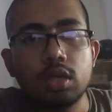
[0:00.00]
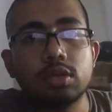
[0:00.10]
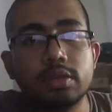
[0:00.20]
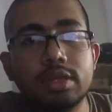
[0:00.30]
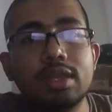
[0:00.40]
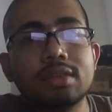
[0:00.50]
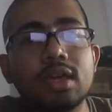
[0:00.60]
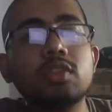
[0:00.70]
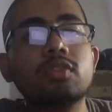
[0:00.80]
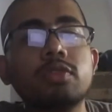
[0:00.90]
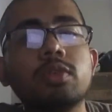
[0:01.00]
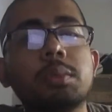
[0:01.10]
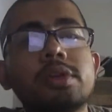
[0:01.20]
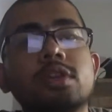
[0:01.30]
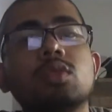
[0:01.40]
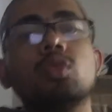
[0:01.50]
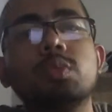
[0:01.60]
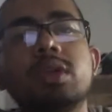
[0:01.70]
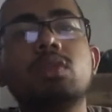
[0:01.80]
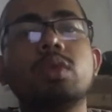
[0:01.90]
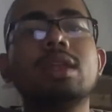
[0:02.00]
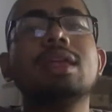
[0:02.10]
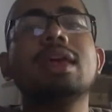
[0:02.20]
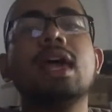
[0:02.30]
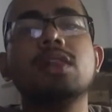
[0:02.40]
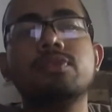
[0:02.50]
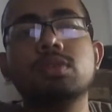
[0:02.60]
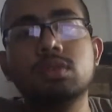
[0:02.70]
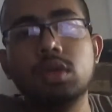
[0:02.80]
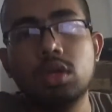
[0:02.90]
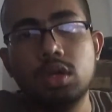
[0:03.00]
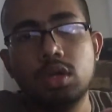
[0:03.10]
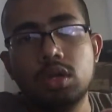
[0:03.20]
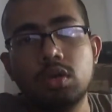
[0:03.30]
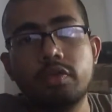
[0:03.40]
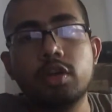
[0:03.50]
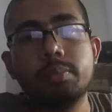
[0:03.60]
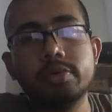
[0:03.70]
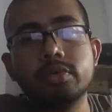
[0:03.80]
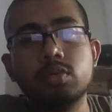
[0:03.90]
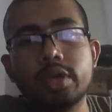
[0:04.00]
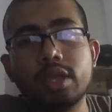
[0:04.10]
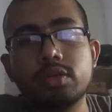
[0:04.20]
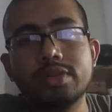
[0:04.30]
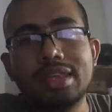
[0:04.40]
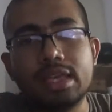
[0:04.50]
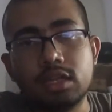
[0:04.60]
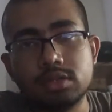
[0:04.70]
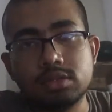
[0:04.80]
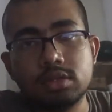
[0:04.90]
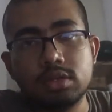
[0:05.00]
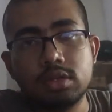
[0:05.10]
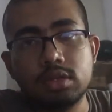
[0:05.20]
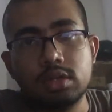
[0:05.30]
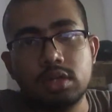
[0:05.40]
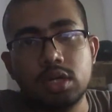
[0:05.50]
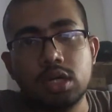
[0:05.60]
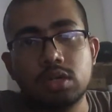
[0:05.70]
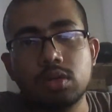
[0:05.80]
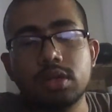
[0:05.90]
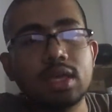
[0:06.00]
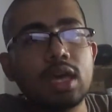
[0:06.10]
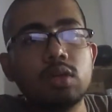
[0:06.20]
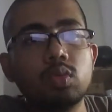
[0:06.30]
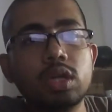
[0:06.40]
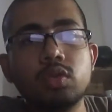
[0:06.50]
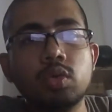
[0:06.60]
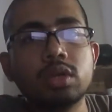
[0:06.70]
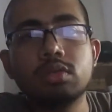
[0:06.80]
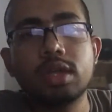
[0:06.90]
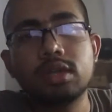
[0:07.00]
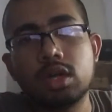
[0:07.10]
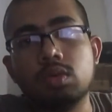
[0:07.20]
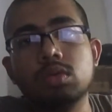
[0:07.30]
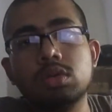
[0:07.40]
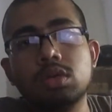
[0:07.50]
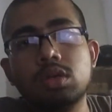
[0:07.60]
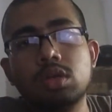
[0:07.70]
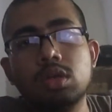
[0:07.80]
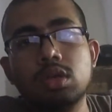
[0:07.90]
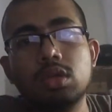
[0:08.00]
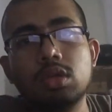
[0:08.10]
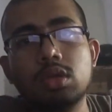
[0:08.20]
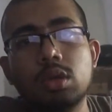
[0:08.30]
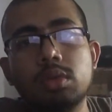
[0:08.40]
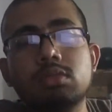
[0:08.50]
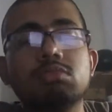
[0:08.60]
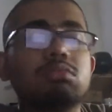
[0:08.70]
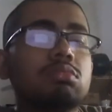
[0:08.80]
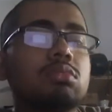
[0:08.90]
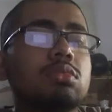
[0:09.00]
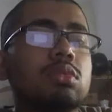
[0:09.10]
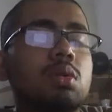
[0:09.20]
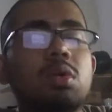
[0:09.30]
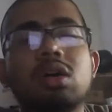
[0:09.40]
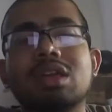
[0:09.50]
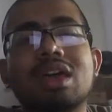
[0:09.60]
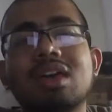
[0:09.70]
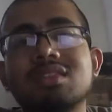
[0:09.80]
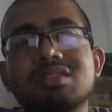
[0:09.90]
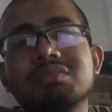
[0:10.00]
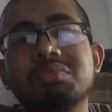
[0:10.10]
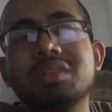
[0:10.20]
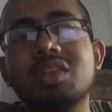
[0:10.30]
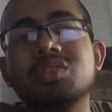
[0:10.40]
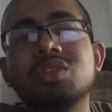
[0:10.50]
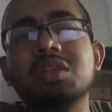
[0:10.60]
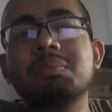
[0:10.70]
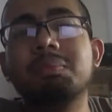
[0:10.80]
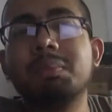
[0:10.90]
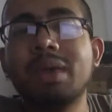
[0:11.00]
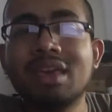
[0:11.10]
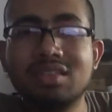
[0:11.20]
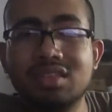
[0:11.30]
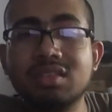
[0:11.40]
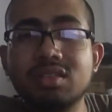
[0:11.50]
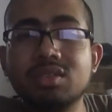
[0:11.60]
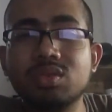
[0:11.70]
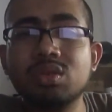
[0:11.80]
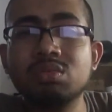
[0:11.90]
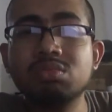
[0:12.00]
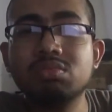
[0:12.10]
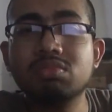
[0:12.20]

Now, these kind of information would be really helpful for a person who cannot see. Not the kind we are doing right now. I mean, come on guys, installing ping sensors on